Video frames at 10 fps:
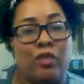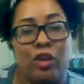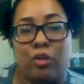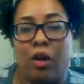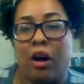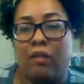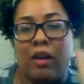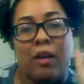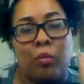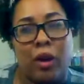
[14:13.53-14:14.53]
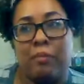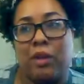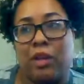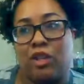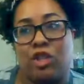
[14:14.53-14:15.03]
innocent view
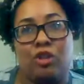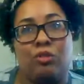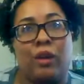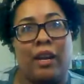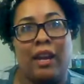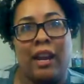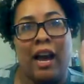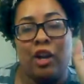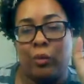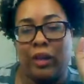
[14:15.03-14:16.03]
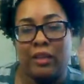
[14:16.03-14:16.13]
of what I'm going to do,